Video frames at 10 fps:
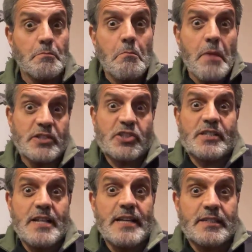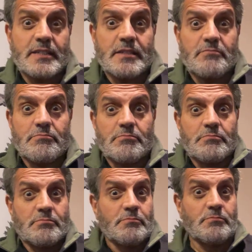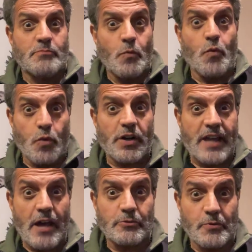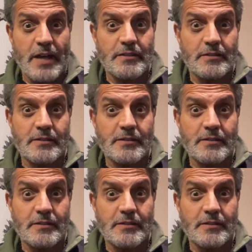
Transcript: much less workout, right?